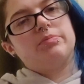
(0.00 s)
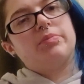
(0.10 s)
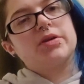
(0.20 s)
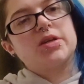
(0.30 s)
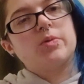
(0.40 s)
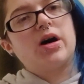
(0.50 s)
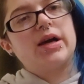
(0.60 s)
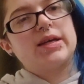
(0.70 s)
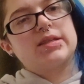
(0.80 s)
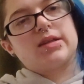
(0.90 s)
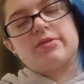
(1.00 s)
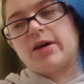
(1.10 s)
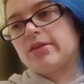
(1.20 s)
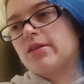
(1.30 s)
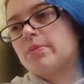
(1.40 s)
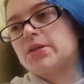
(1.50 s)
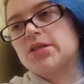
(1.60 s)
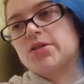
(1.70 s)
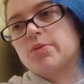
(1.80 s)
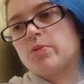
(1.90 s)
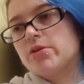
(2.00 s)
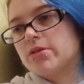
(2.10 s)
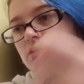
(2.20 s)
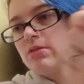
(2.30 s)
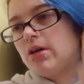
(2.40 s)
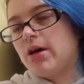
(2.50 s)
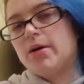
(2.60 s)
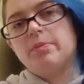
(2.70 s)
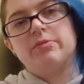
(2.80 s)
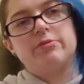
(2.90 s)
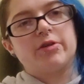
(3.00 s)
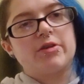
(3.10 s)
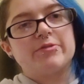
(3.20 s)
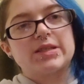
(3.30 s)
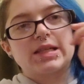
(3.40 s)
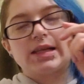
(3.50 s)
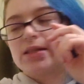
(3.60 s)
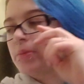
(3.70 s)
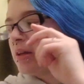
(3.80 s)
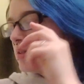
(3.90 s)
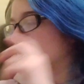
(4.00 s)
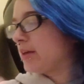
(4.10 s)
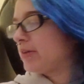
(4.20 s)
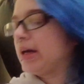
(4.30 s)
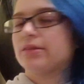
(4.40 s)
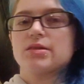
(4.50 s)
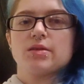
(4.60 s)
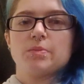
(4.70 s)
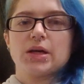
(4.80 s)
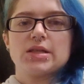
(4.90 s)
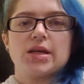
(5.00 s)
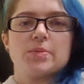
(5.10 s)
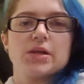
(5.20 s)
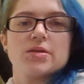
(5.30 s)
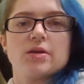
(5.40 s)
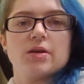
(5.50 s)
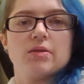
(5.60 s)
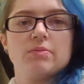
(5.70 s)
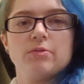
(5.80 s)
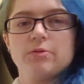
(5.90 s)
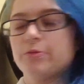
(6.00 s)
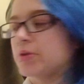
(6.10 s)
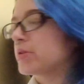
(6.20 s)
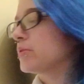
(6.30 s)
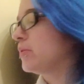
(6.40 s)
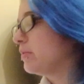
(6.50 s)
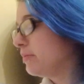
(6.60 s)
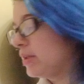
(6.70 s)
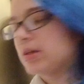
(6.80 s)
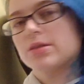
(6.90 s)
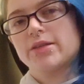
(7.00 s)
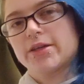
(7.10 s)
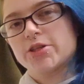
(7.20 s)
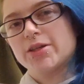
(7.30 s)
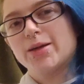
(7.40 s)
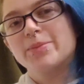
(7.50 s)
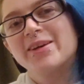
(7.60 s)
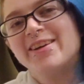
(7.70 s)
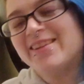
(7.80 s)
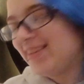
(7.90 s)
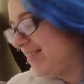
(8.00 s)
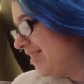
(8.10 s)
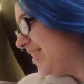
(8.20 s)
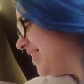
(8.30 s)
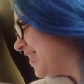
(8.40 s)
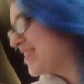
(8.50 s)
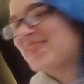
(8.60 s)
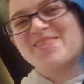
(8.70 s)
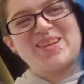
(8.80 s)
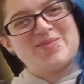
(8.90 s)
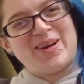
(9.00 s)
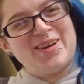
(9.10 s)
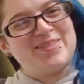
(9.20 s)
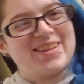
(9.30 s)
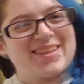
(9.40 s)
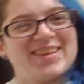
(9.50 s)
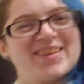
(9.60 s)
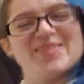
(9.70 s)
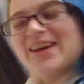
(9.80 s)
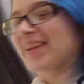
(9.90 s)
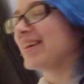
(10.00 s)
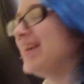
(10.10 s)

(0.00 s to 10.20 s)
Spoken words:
Body-wise, I found that the position wasn't very physically demanding. If I had this on a bigger table, it's on a footstool that looks like a sheep. Which is really perfect thinking of that.